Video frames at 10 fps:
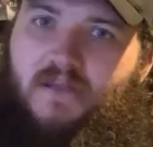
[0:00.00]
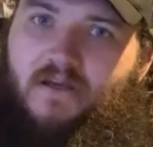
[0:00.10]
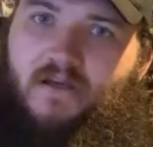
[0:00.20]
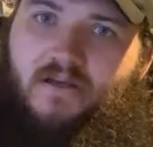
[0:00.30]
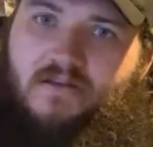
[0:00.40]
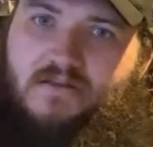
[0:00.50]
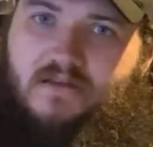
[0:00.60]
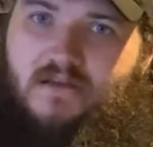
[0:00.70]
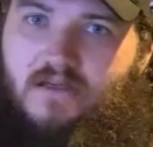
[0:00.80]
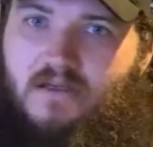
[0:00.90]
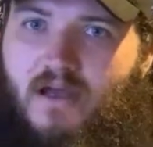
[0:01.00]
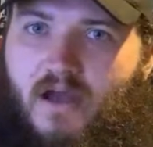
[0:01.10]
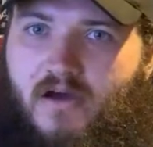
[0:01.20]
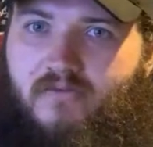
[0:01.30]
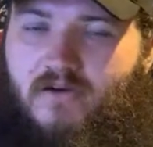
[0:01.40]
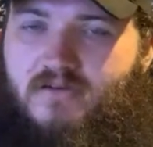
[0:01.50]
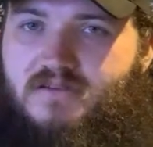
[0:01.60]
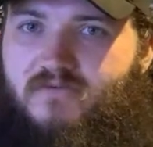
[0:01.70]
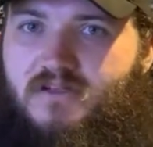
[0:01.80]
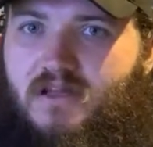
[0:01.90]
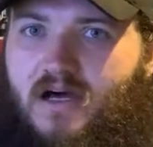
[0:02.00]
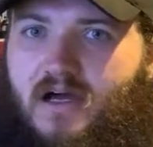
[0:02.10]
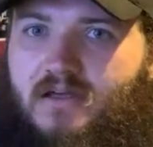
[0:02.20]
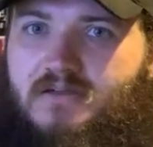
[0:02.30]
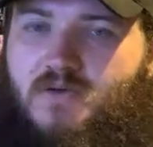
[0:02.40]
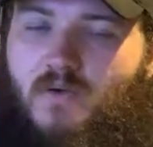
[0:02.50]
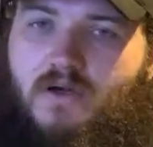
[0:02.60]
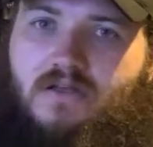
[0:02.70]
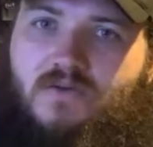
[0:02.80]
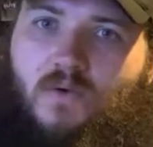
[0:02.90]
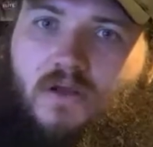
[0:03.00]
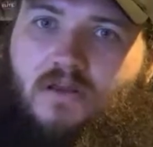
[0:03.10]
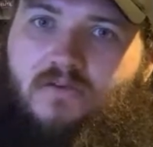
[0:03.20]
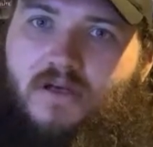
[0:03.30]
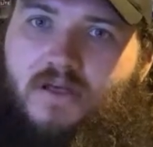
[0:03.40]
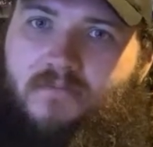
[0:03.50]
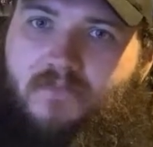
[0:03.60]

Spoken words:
It is the 1st of July, 2023.